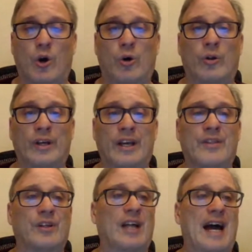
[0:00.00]
goal
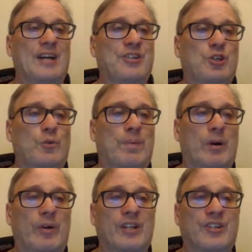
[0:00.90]
in the last two
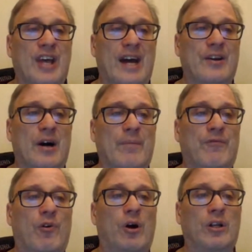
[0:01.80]
periods. They end
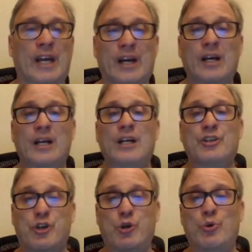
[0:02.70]
up falling
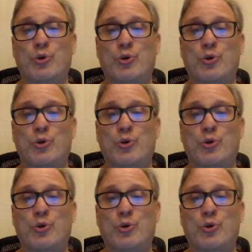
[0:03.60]
2-1.